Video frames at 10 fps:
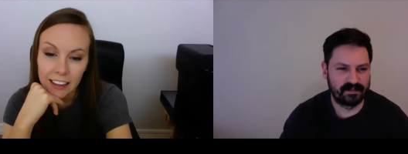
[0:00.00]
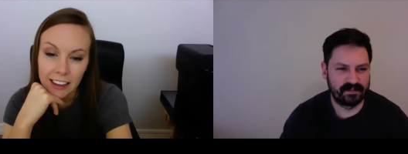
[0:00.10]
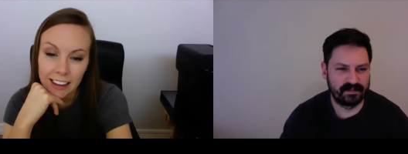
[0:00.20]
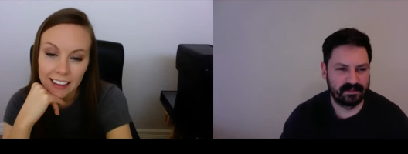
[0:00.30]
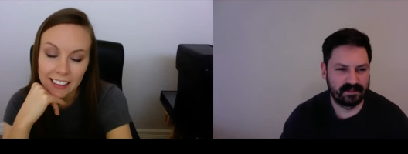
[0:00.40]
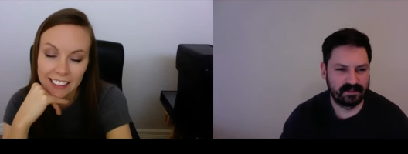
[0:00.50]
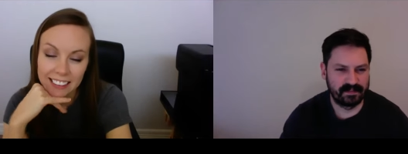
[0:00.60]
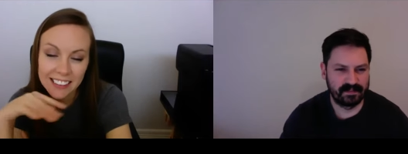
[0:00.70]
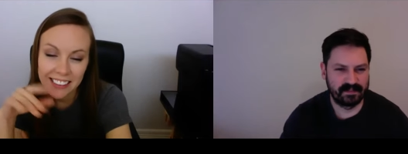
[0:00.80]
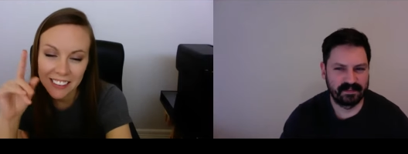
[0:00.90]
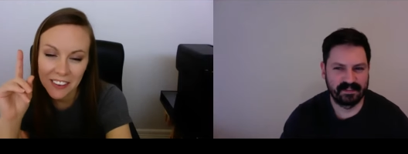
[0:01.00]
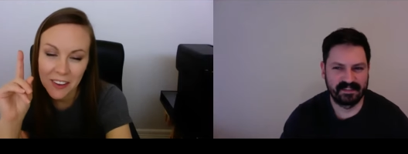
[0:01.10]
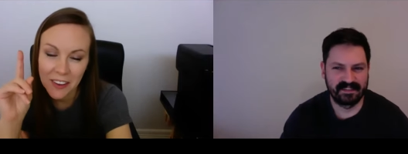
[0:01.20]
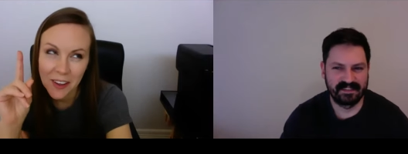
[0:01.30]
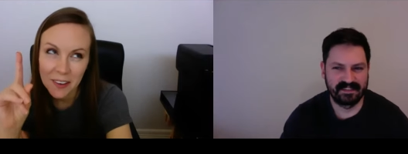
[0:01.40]
Speaker 1: And
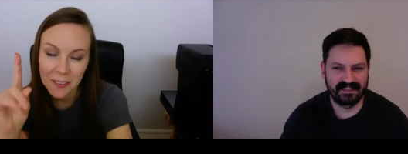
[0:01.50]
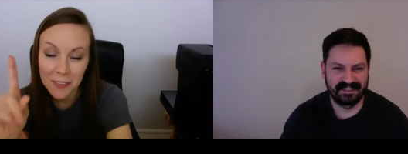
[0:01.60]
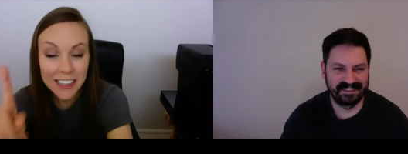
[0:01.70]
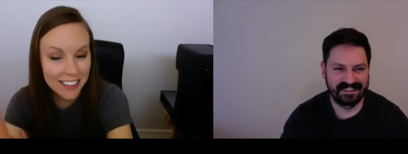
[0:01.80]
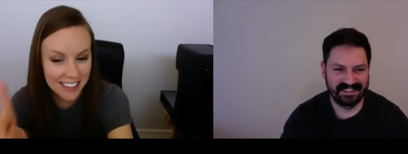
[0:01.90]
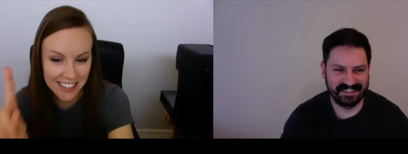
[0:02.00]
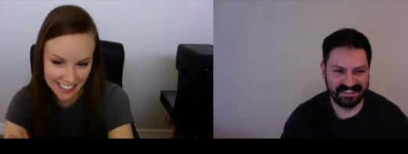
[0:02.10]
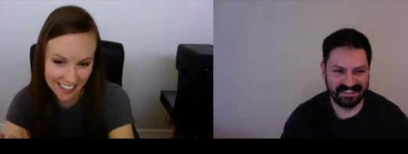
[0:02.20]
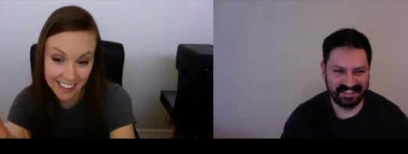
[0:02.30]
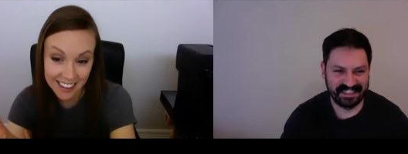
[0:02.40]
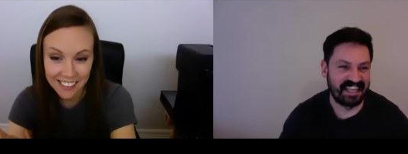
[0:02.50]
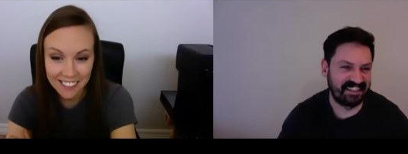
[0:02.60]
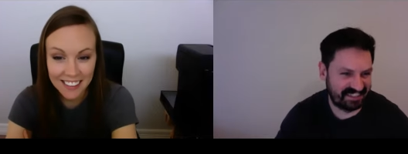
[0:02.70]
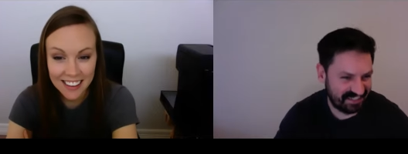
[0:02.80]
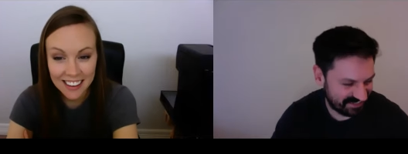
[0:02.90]
we can say
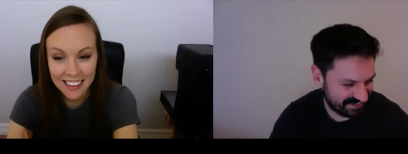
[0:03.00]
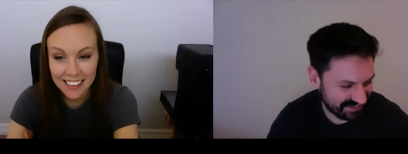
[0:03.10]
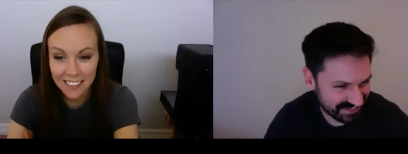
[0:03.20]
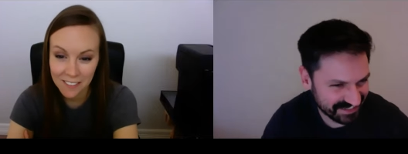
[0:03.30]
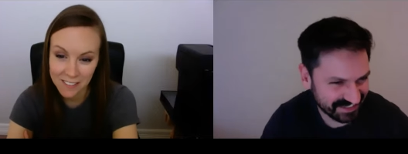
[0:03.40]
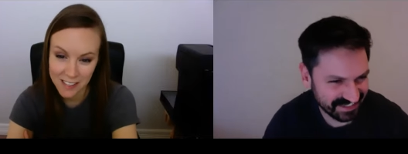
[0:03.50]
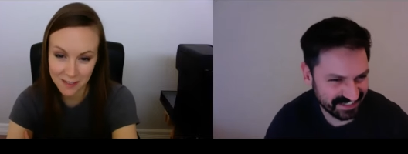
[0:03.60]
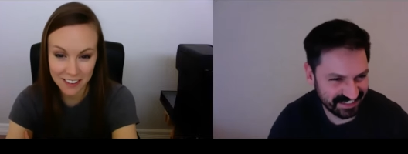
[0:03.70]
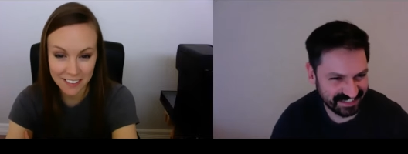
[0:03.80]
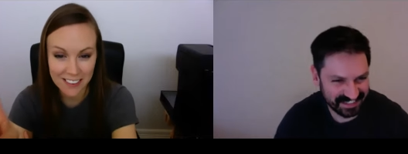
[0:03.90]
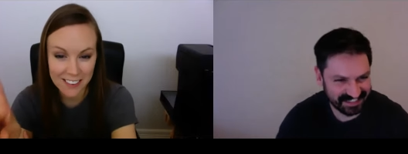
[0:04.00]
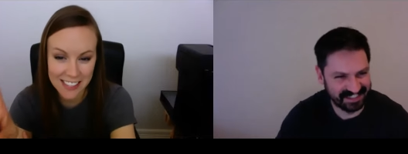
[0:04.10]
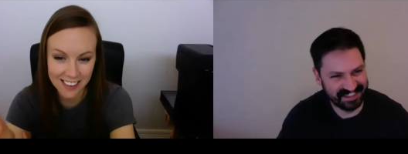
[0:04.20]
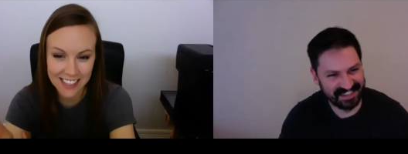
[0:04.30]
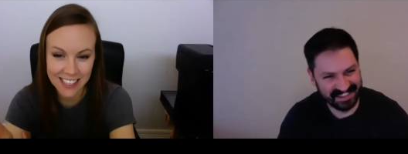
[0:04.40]
that it was one of those so
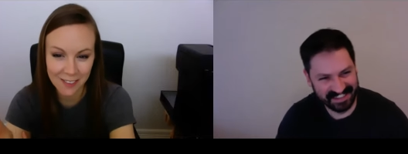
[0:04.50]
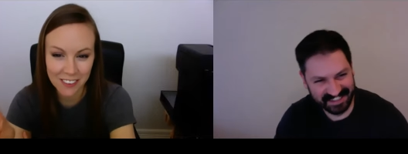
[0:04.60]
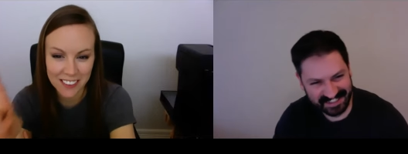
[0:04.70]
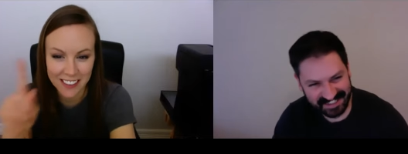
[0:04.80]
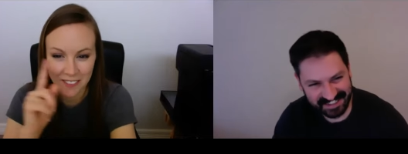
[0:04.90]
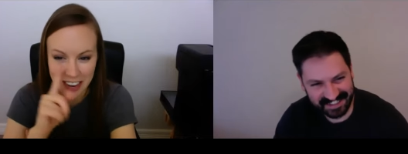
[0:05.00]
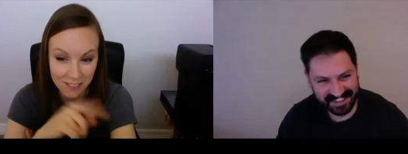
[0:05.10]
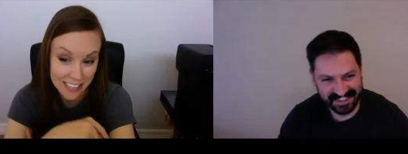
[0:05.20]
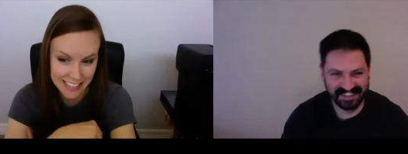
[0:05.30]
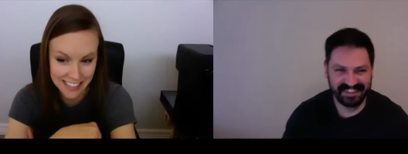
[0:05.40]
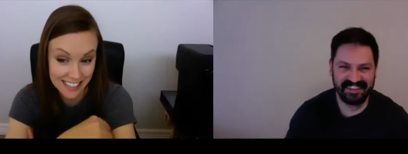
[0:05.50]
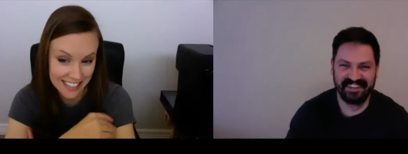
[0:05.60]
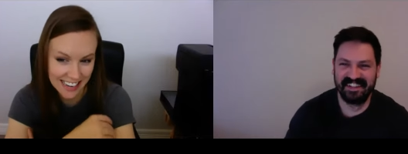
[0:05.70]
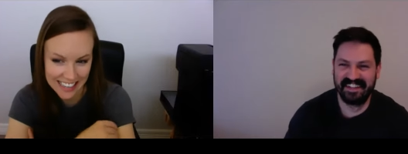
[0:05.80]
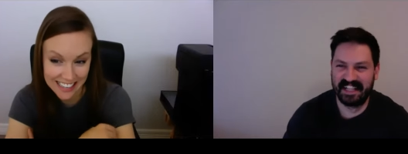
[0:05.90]
simple it might be genius
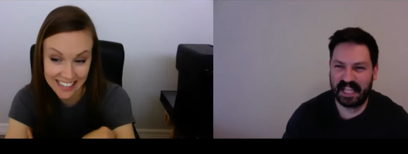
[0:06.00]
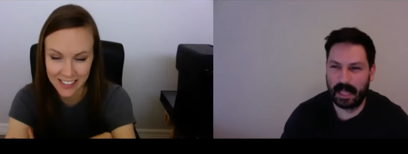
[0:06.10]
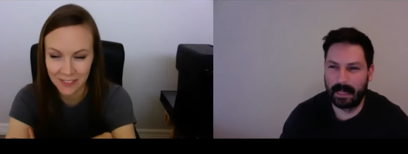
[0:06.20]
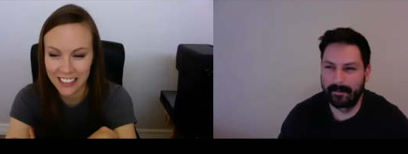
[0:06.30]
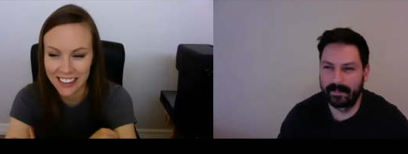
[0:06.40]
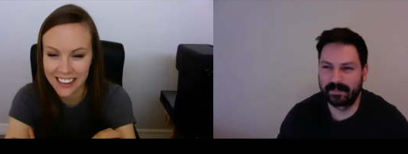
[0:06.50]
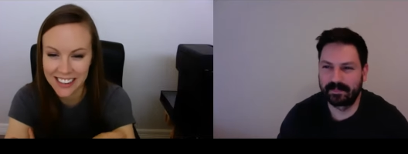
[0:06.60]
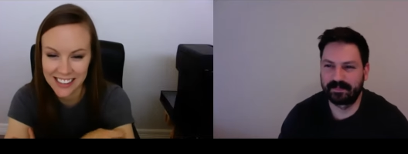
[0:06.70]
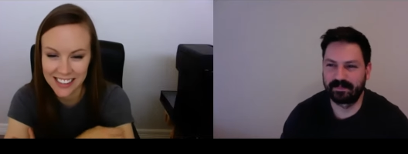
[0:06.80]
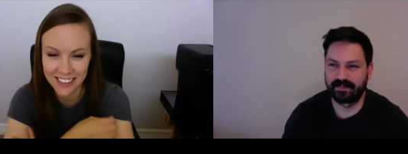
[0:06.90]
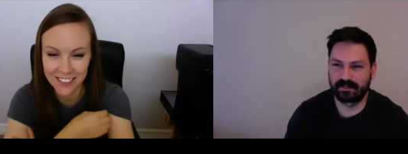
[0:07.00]
ideas because it